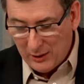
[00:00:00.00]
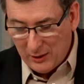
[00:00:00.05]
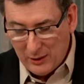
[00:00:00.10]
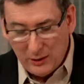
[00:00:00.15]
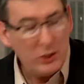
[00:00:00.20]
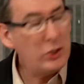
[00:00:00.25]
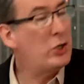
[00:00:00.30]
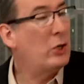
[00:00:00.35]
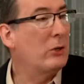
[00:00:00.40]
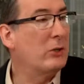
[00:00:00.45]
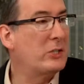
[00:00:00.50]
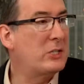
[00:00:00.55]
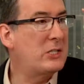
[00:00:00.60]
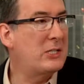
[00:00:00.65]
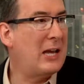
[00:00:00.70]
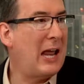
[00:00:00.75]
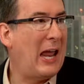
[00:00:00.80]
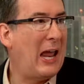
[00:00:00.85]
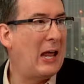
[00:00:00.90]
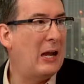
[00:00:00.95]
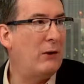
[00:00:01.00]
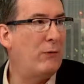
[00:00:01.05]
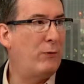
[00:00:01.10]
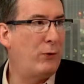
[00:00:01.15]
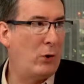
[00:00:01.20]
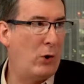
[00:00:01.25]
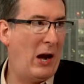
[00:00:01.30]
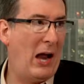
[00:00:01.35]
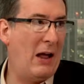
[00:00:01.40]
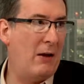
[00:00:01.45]
shall stand
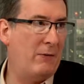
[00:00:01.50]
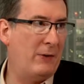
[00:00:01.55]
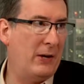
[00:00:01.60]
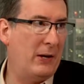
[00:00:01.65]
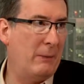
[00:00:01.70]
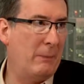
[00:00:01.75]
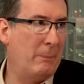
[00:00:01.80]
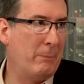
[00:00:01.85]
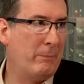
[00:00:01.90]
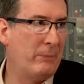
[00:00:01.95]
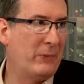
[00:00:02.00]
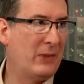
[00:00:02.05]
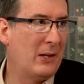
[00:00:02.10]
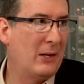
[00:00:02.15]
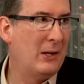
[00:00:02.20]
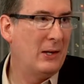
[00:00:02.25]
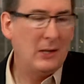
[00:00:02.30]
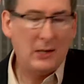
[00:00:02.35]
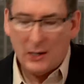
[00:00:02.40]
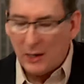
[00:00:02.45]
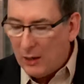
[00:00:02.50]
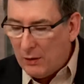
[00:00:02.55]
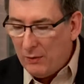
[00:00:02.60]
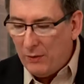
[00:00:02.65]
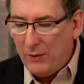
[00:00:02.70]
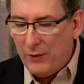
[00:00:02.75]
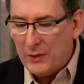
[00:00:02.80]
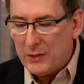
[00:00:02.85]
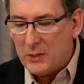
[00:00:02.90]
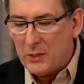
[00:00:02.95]
forever." And
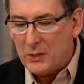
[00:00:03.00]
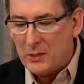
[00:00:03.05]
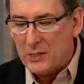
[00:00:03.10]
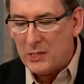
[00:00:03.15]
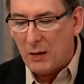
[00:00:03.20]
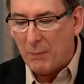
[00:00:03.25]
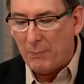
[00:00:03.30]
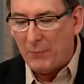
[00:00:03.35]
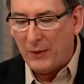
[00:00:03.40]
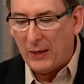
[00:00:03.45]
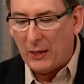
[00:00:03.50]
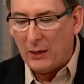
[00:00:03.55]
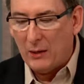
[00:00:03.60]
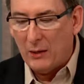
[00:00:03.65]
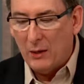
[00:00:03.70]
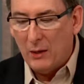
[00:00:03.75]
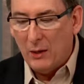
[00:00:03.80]
this is something